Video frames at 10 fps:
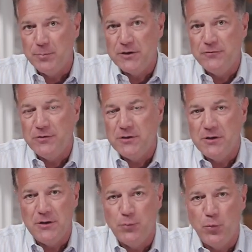but
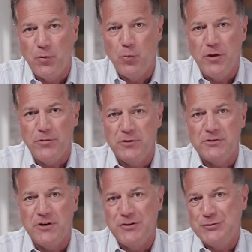whether
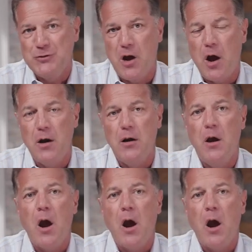it does or not,